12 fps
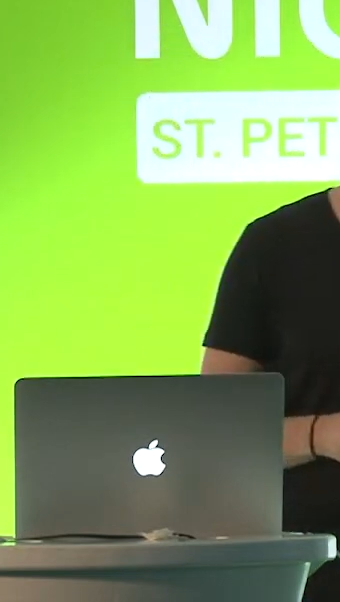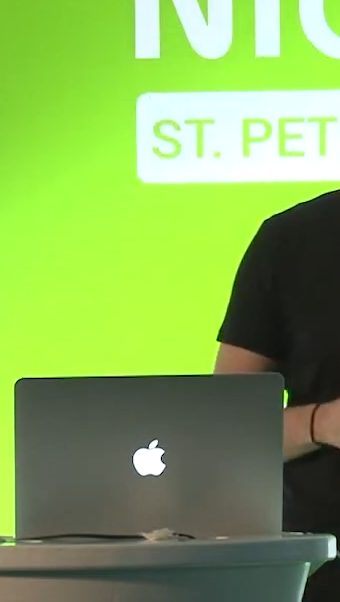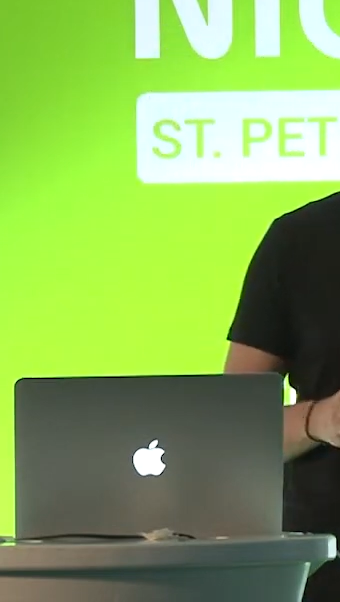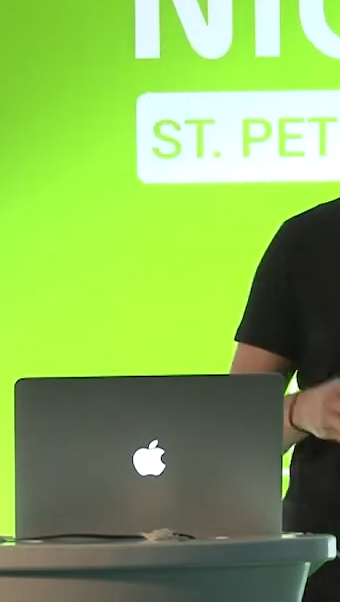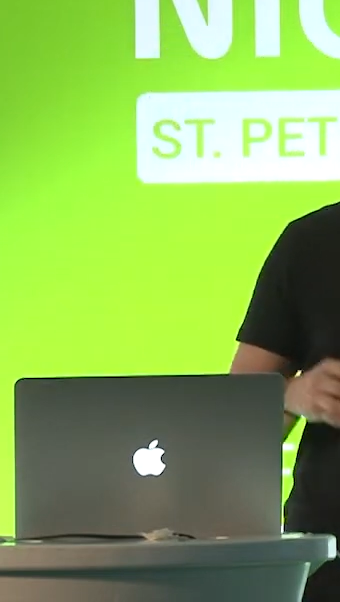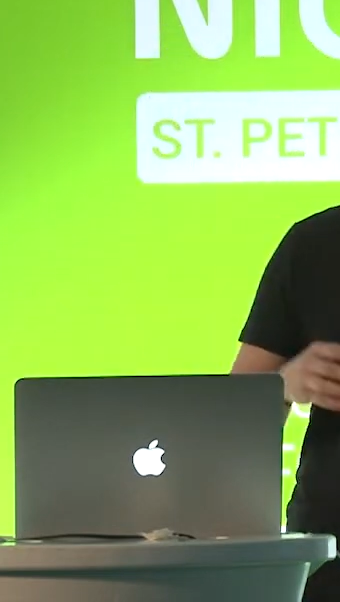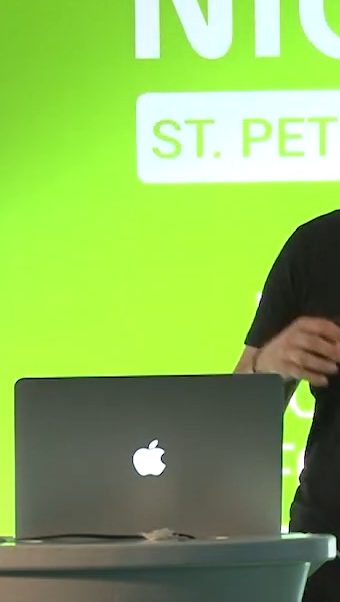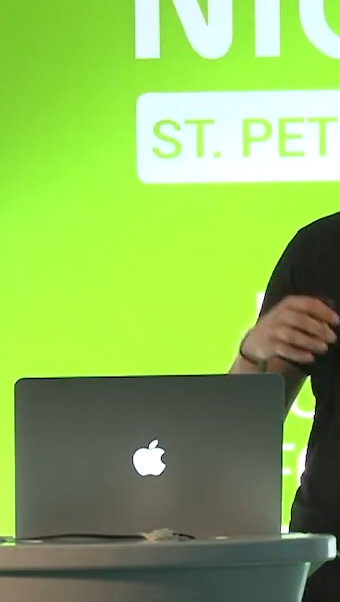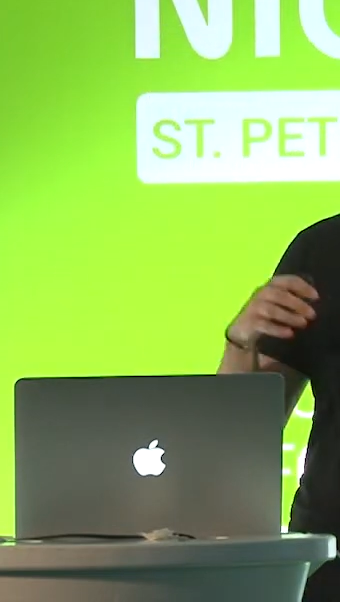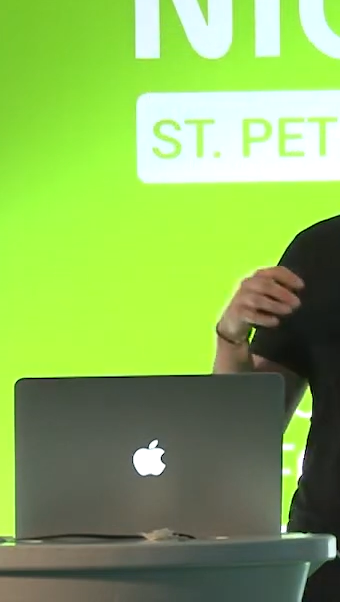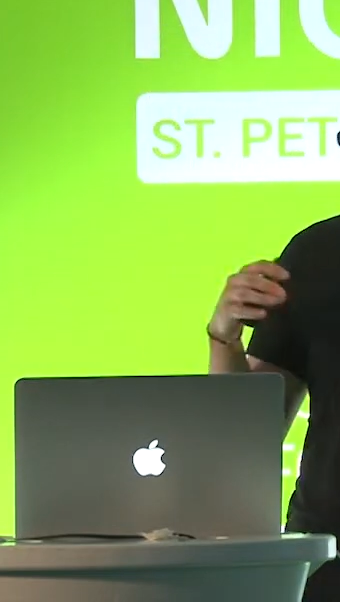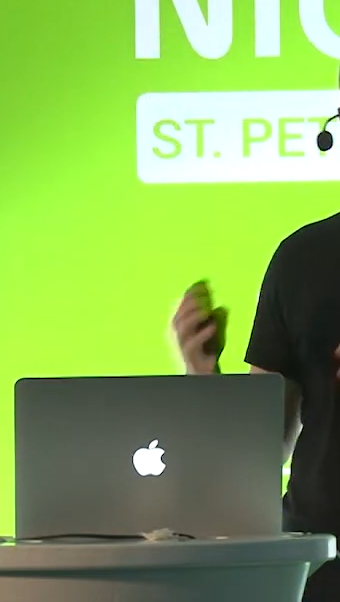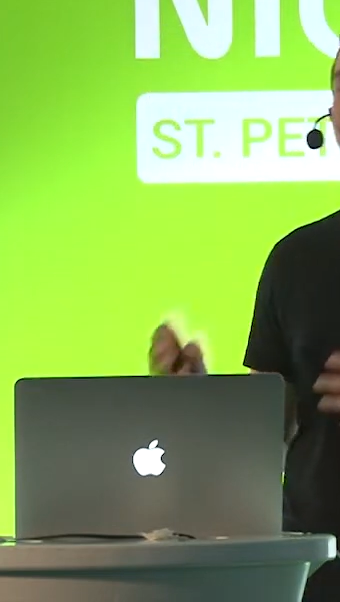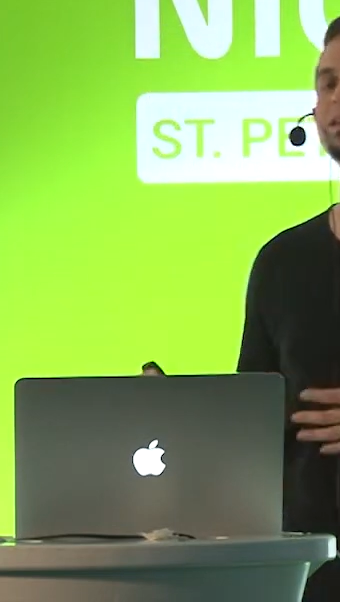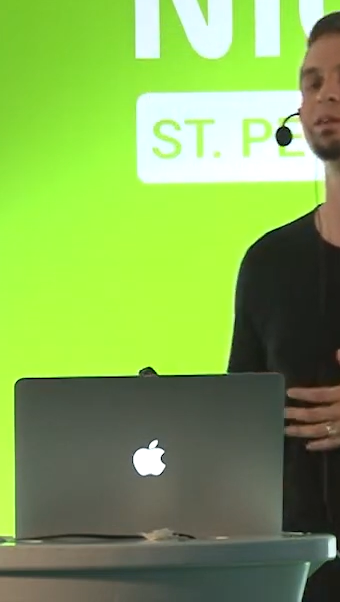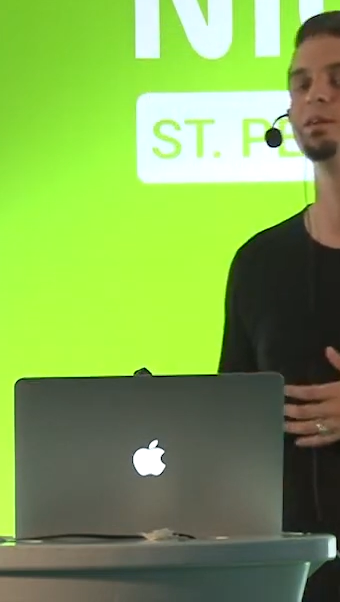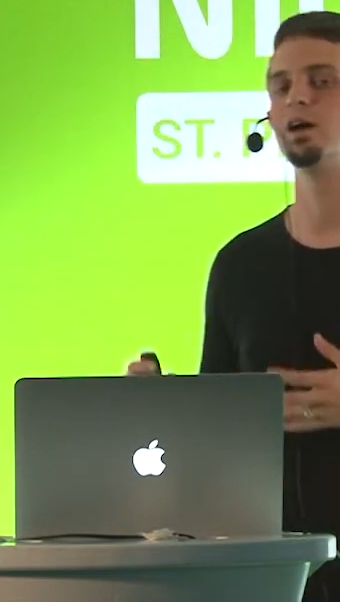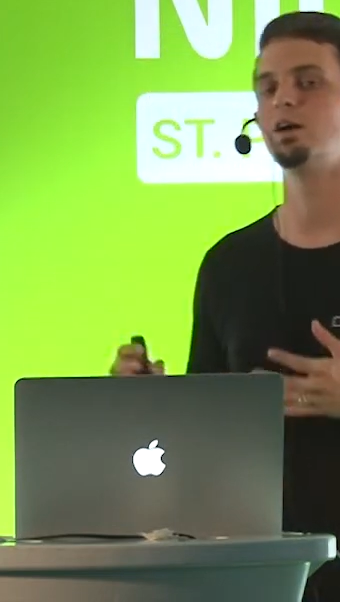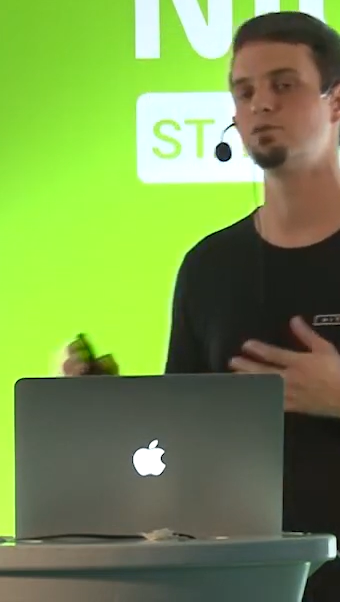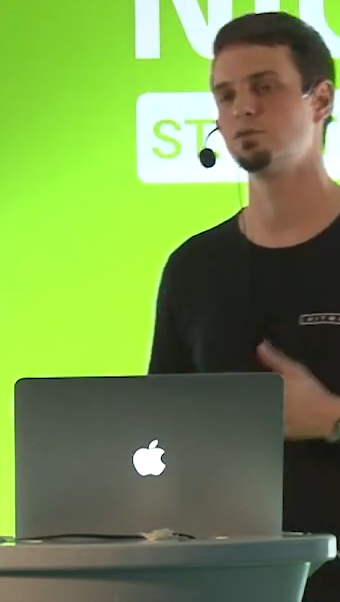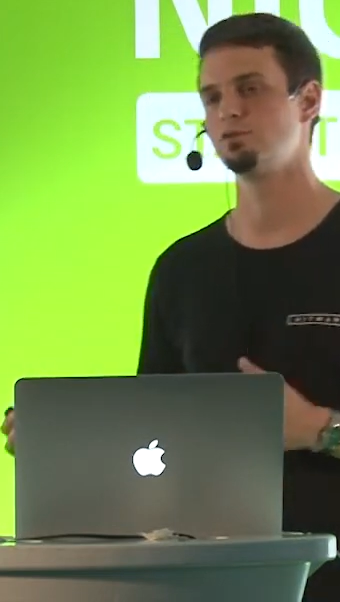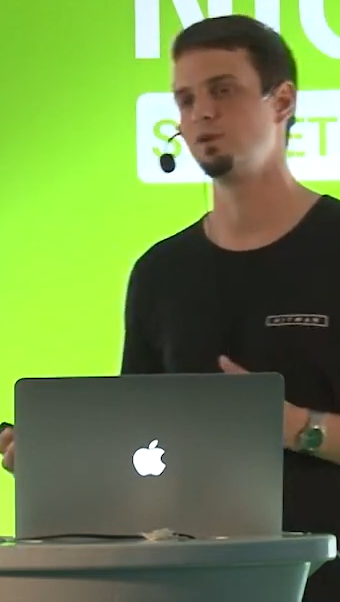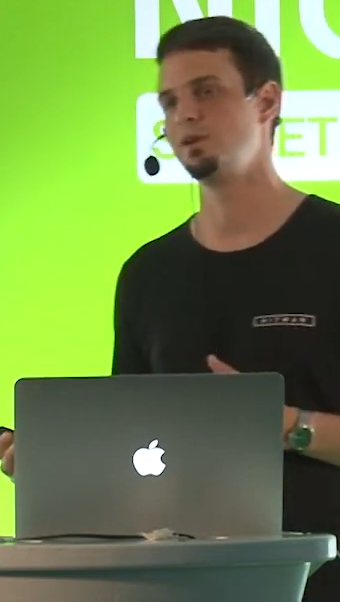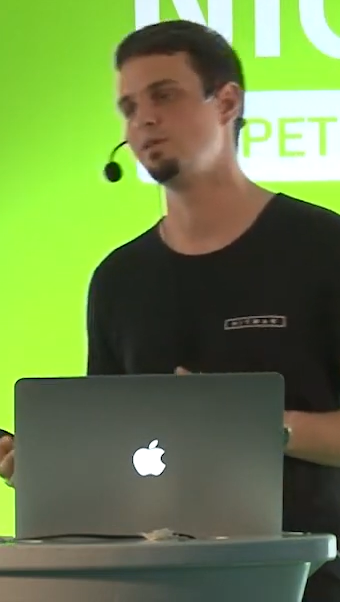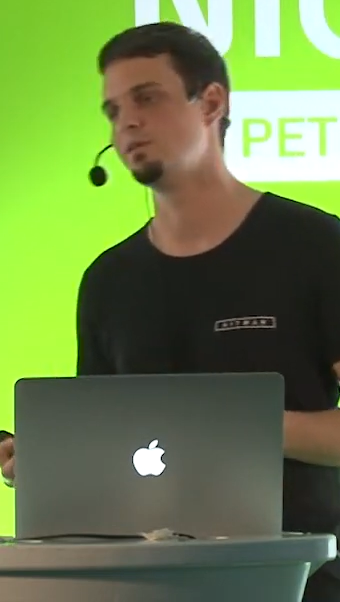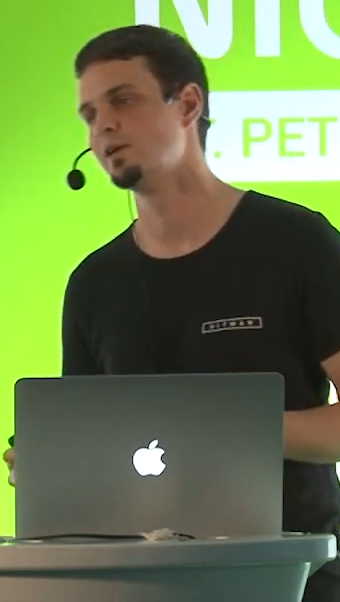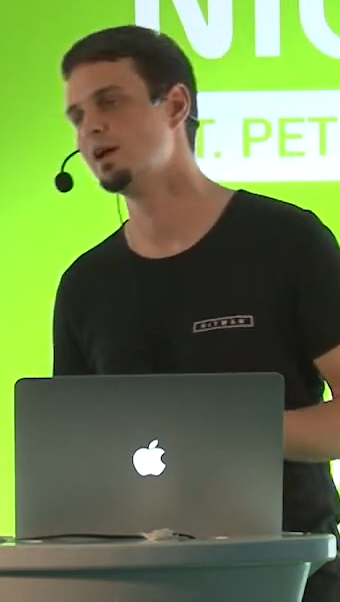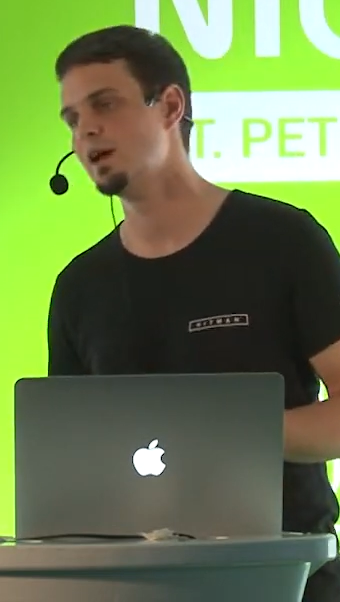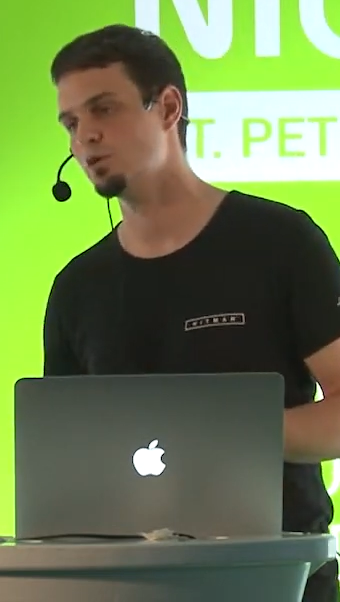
You don't know what you will need after release.